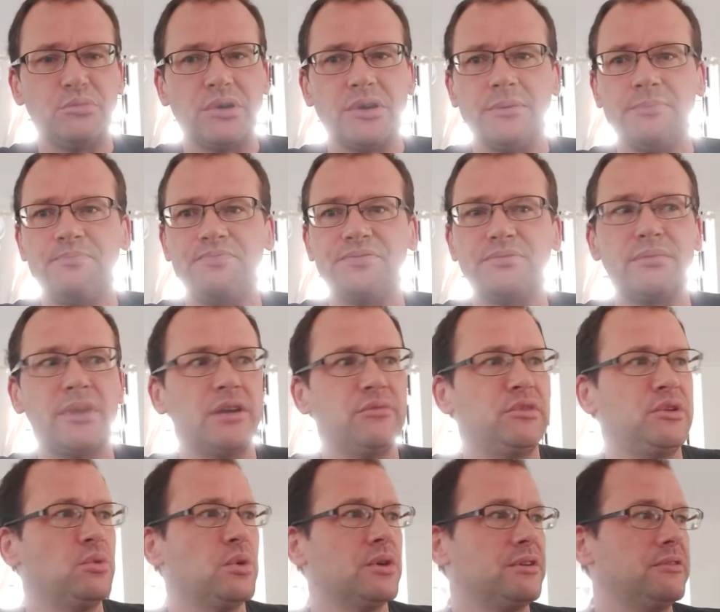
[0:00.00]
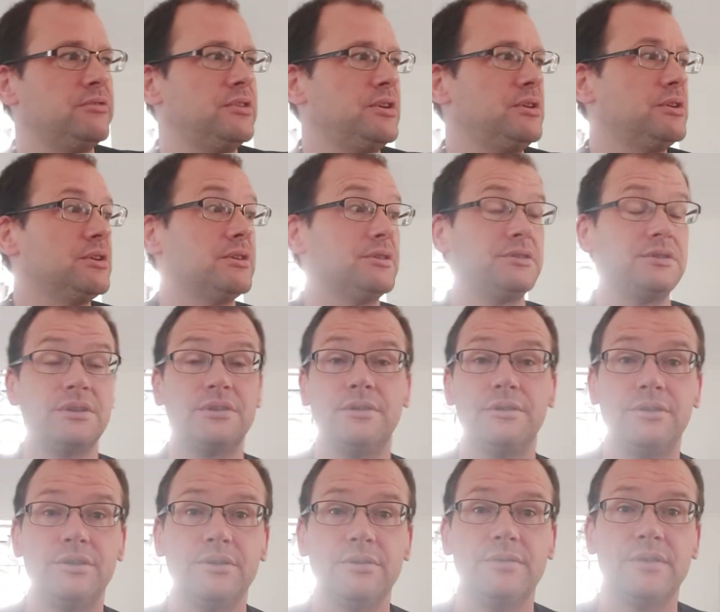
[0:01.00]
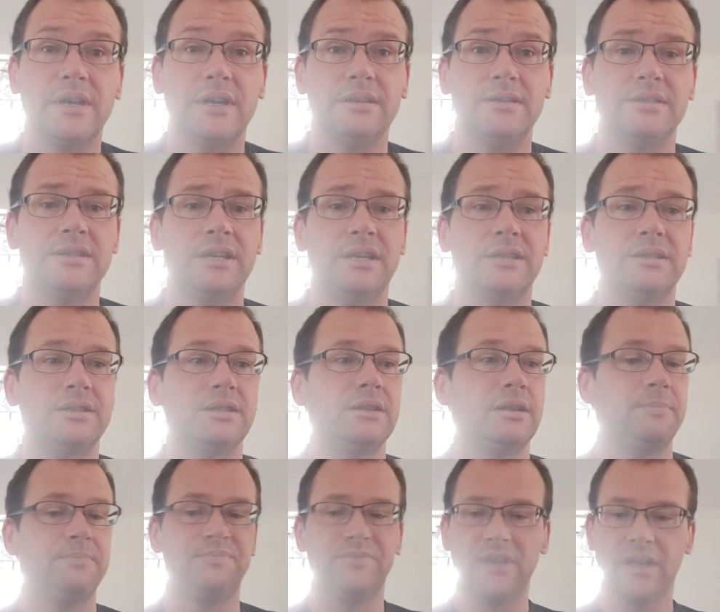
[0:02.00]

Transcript: but maybe one of you guys could do that and test that.